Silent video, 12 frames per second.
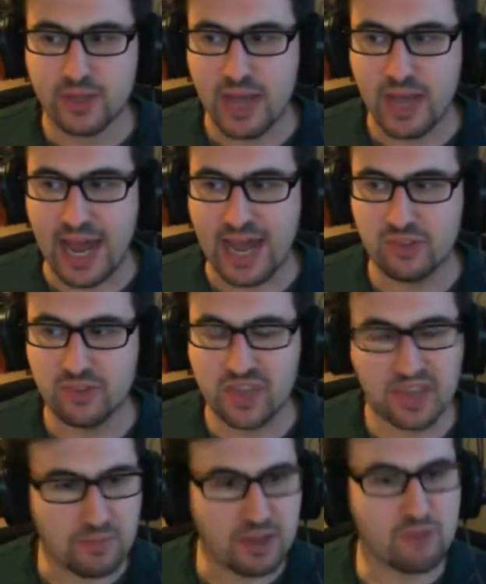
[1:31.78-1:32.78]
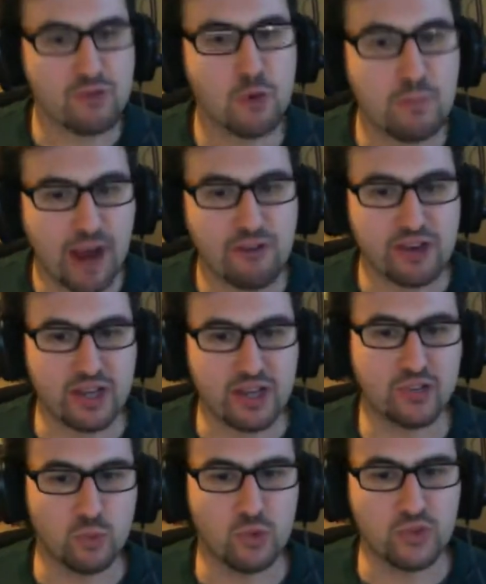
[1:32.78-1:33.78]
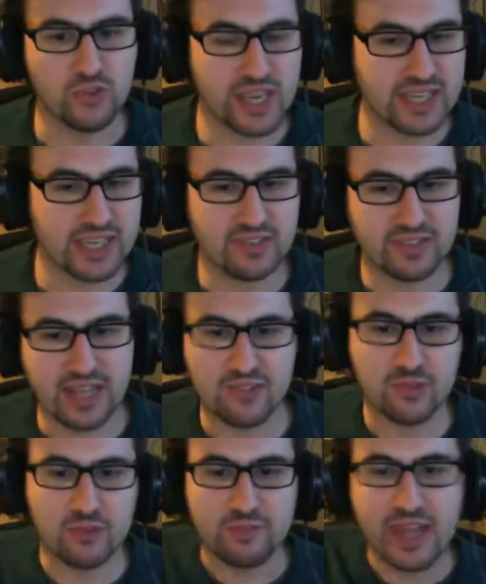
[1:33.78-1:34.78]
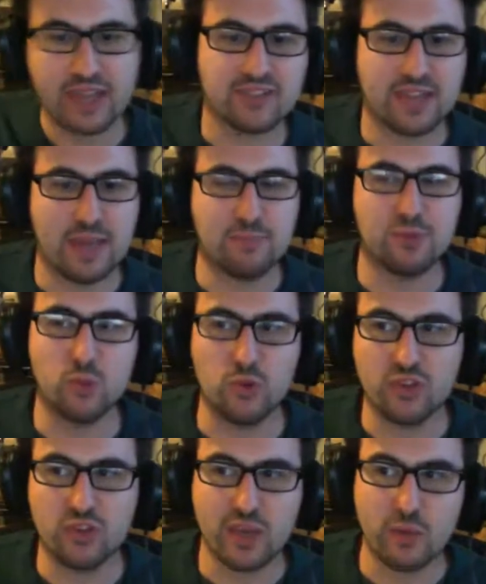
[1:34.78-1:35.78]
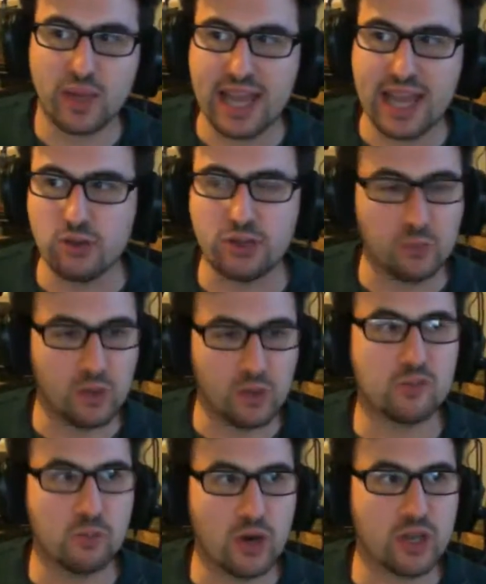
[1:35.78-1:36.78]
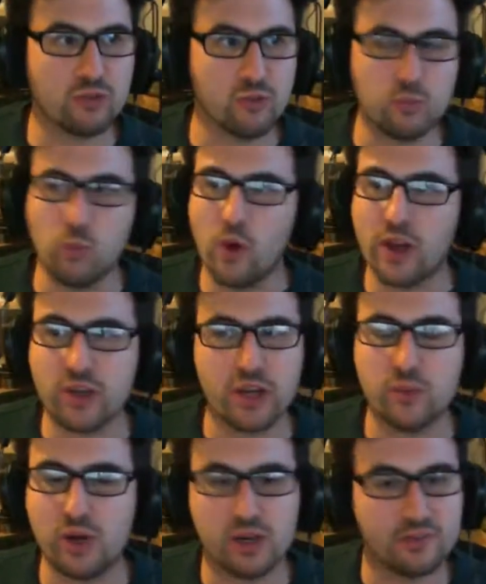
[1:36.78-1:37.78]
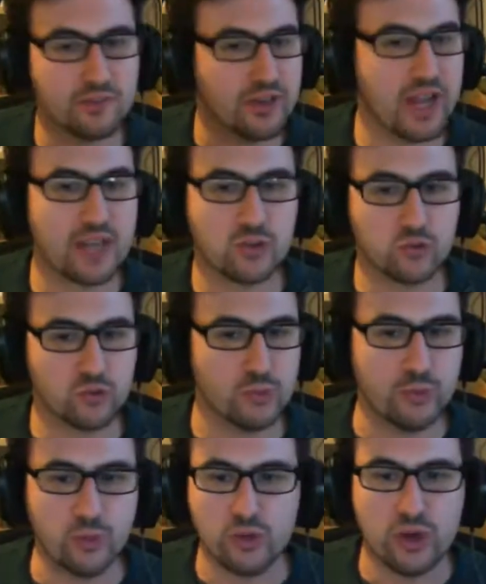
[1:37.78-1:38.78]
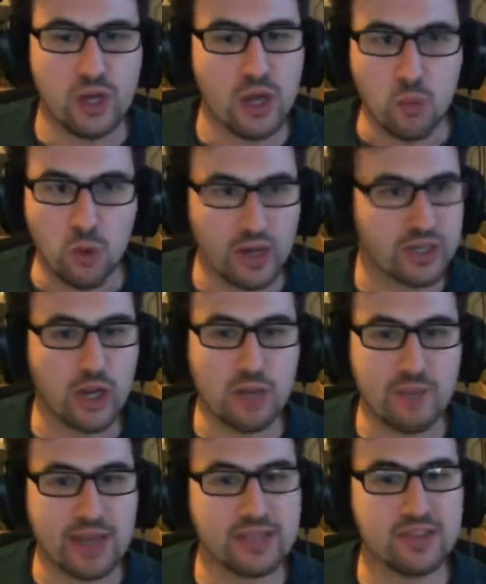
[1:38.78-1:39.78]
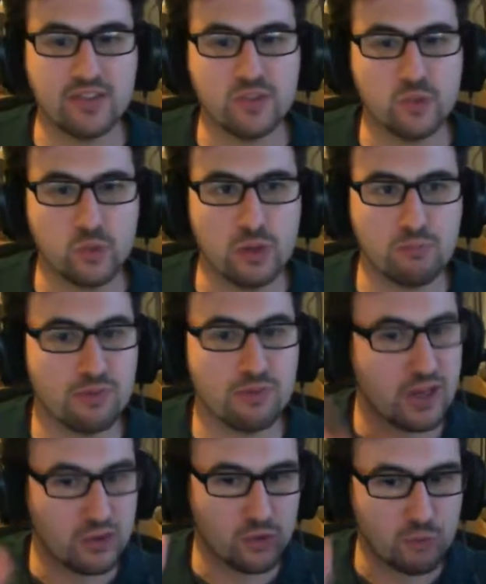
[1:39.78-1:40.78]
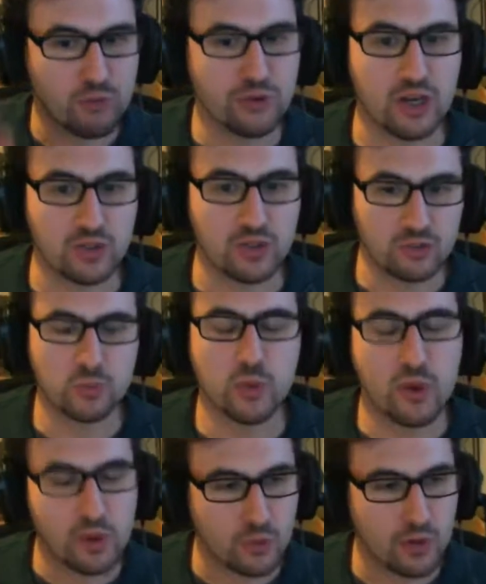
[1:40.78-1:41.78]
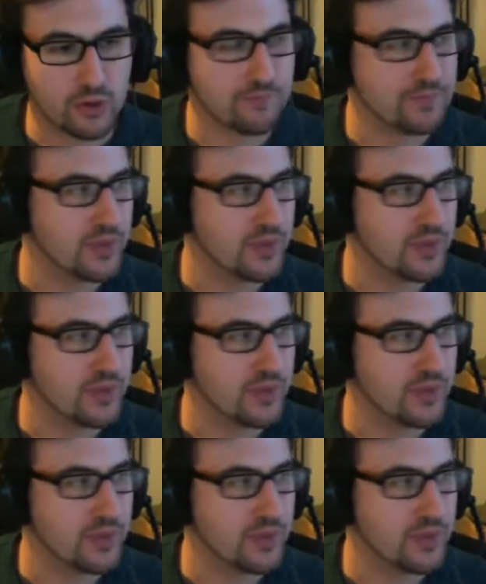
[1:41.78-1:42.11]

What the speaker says: And it can be a real barrier towards taking it to that sort of next step towards saying, well, hey, look, it worked for my group. Why can't it work for the next group? Or why can't I make this into a professional product, quote unquote?